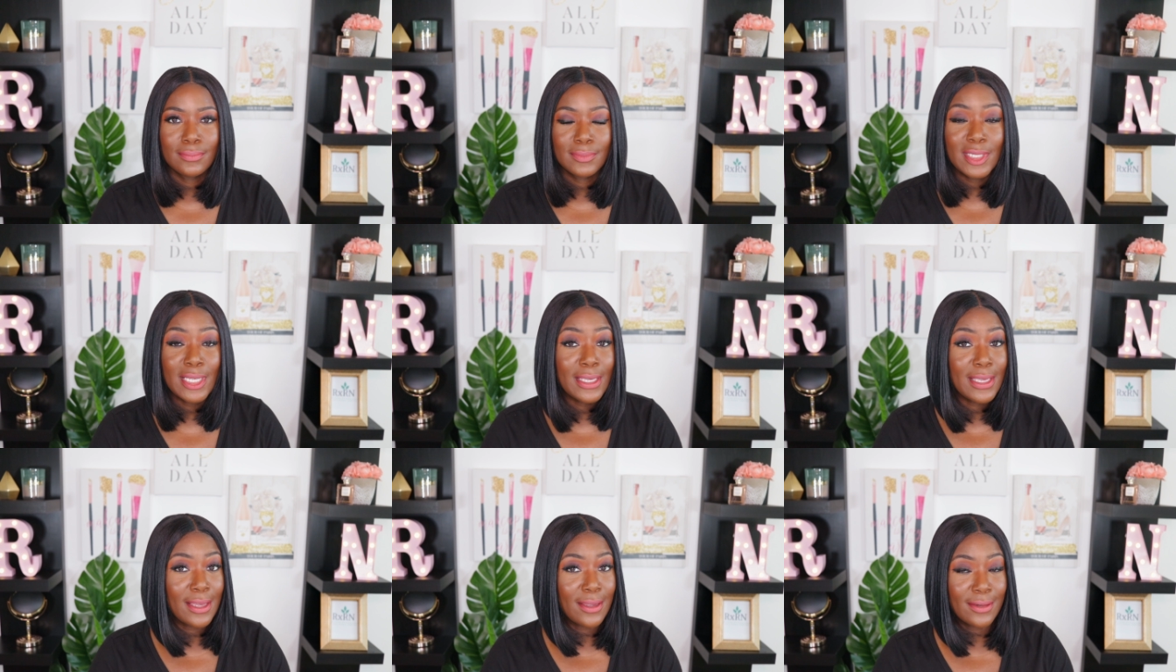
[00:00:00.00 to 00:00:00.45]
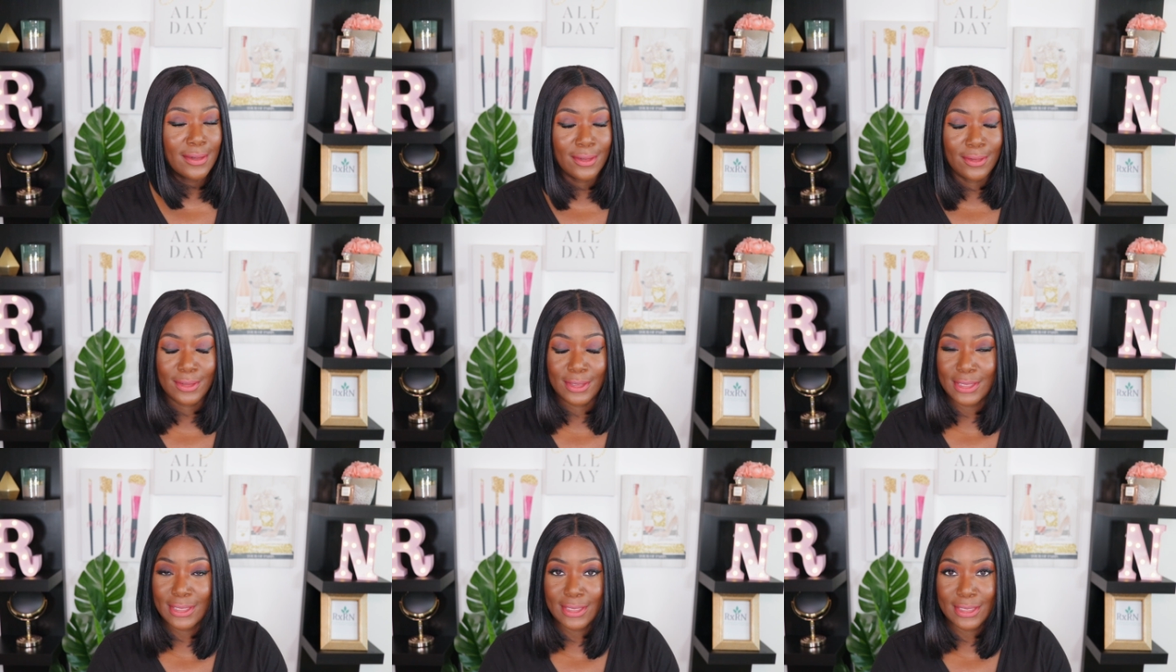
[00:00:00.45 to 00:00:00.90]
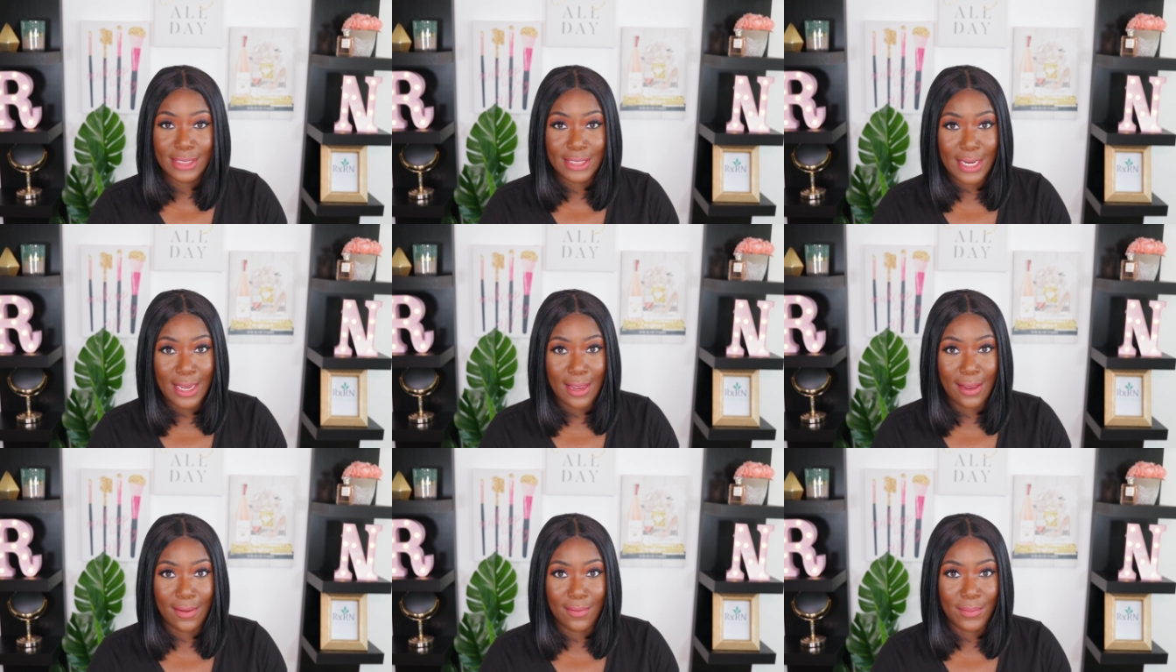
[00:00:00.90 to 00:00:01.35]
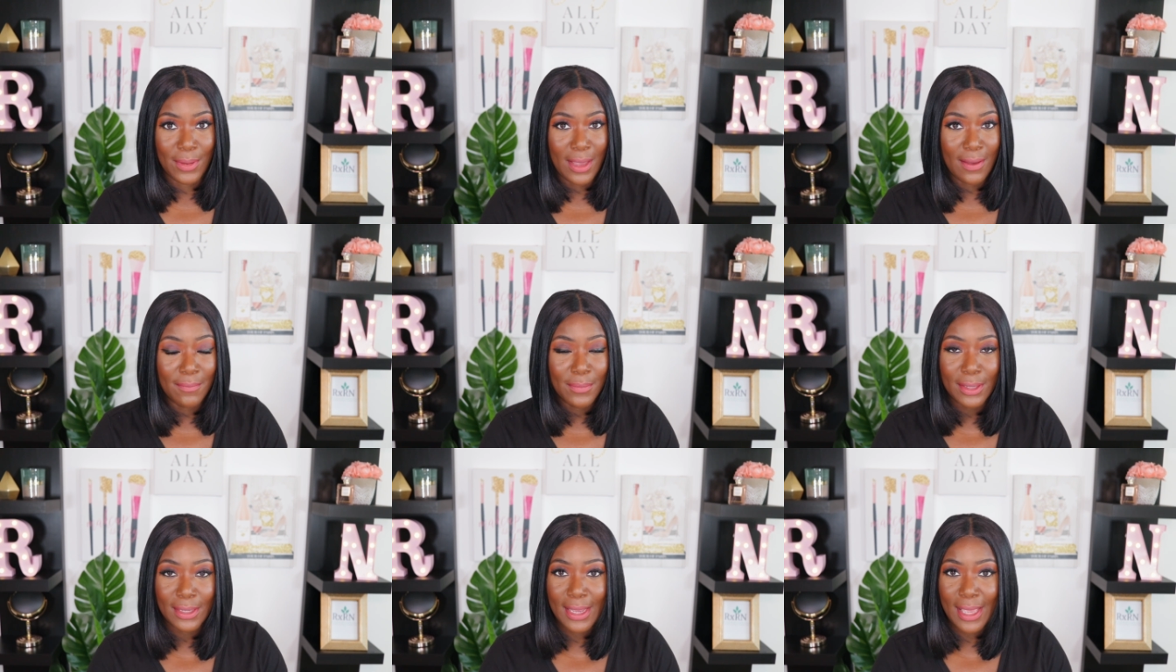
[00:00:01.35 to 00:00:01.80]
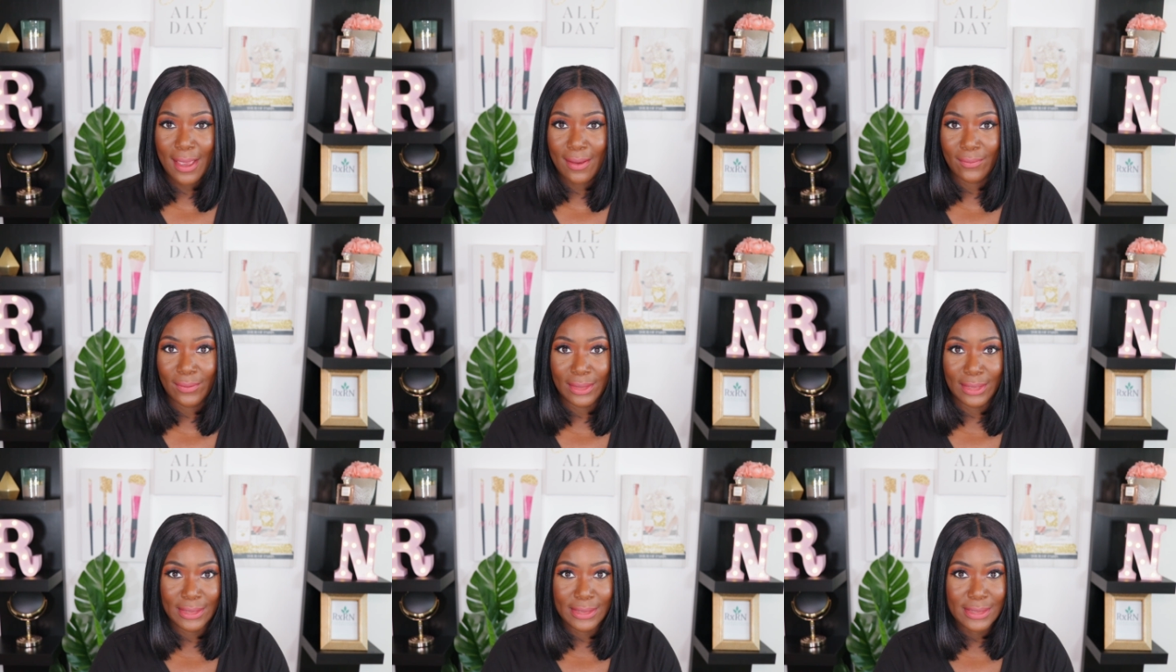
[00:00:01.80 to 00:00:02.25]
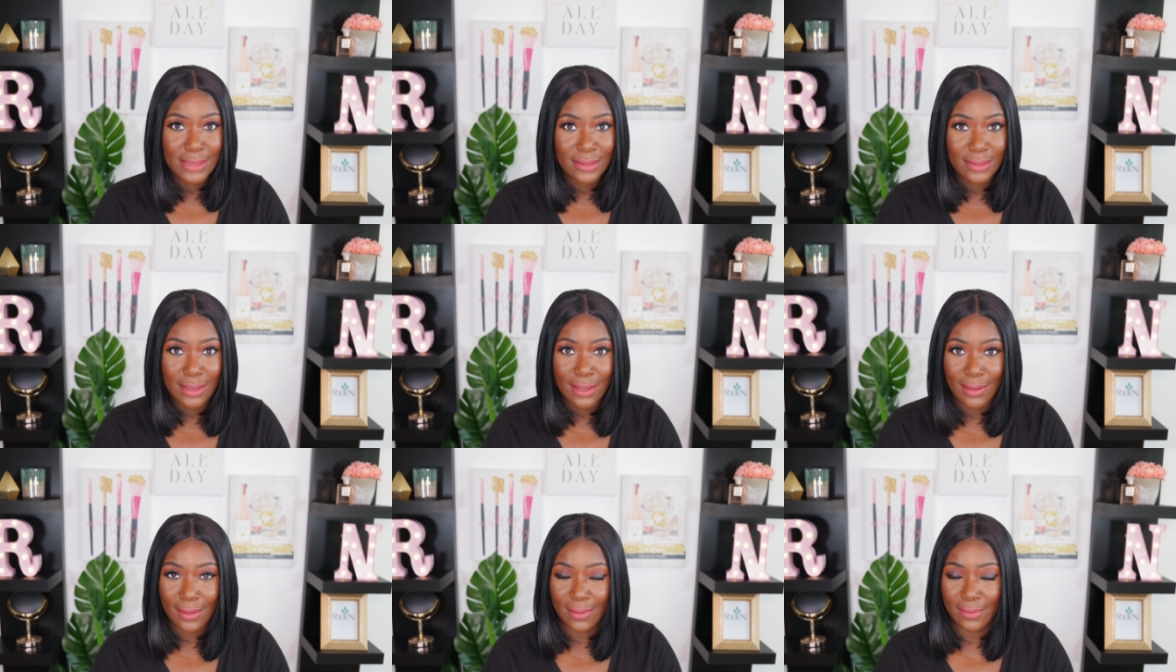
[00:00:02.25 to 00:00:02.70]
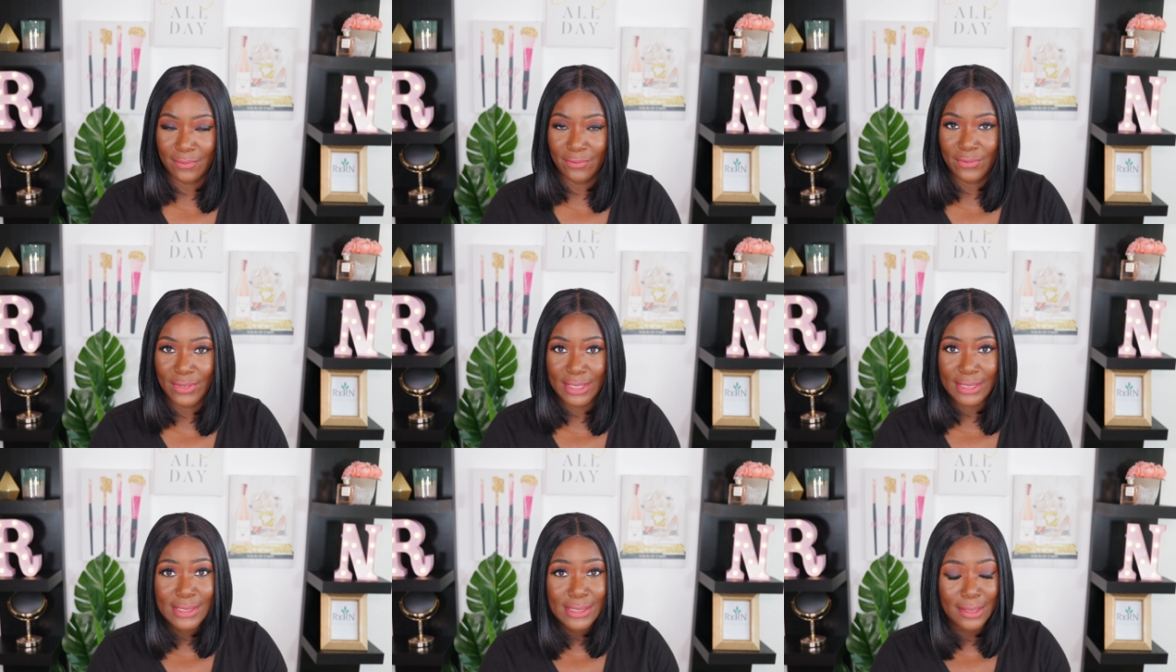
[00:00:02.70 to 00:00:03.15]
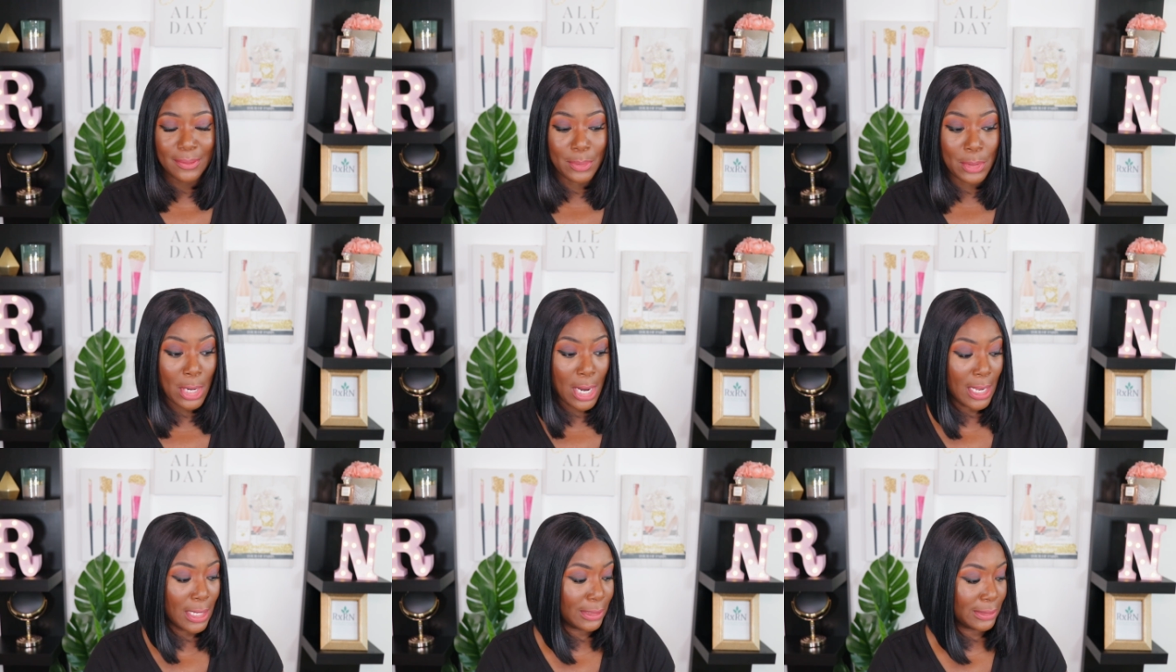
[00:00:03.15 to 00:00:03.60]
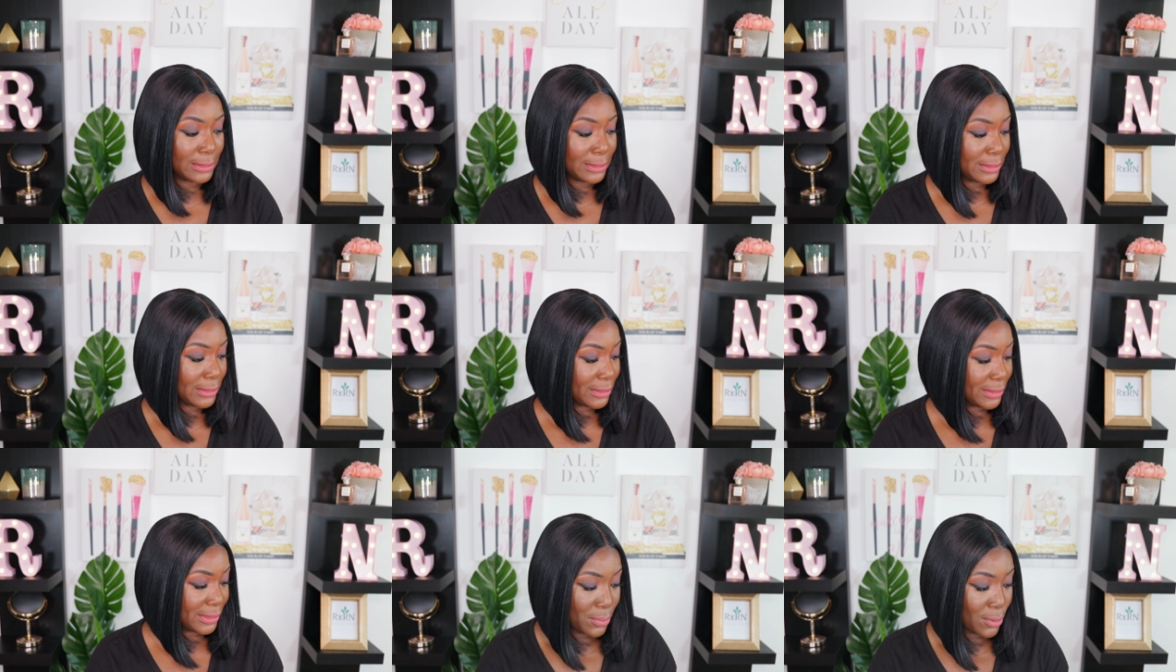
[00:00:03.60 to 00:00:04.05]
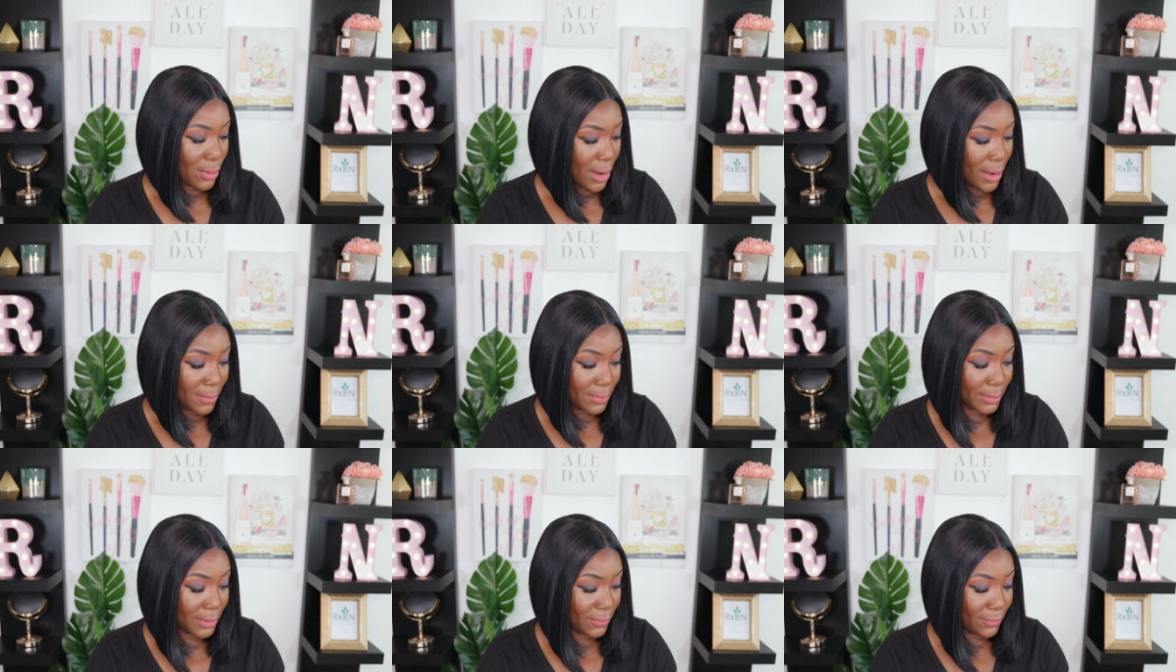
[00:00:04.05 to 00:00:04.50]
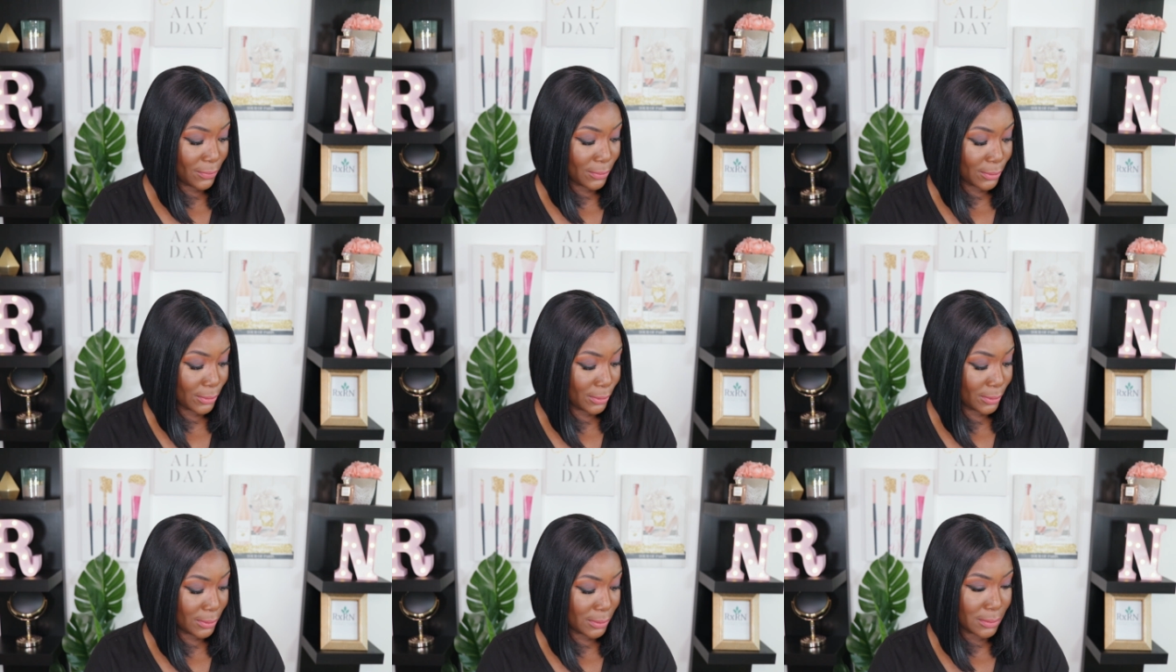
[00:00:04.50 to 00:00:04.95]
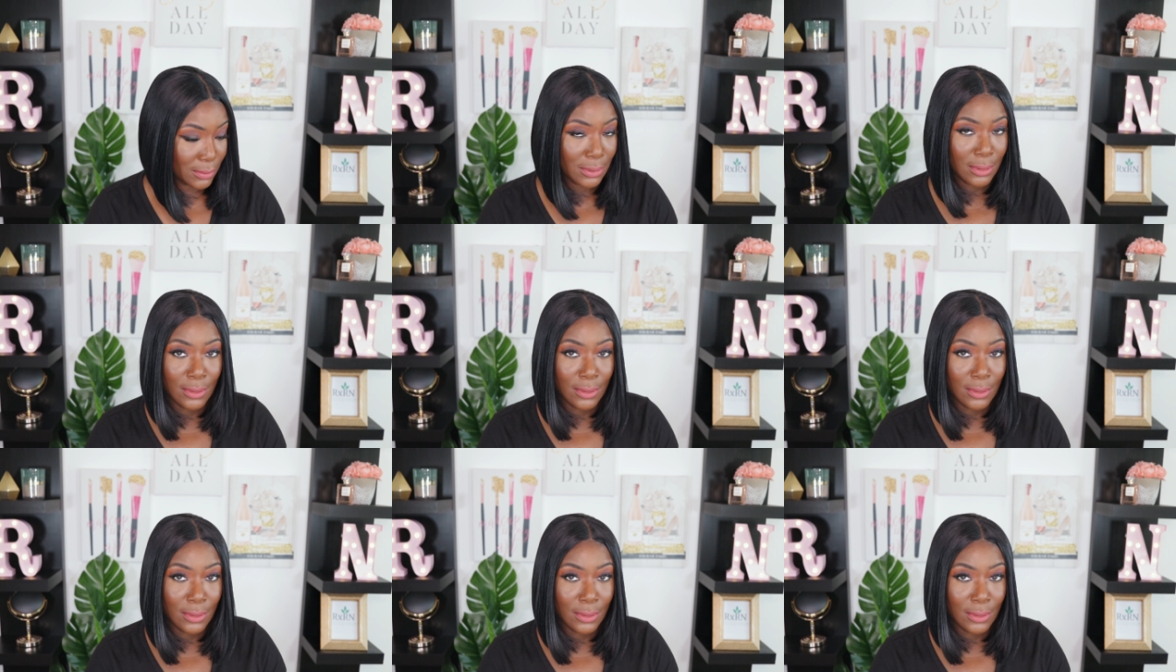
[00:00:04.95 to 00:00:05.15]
Now y'all know it's a shame. I've been having these Fenty products probably for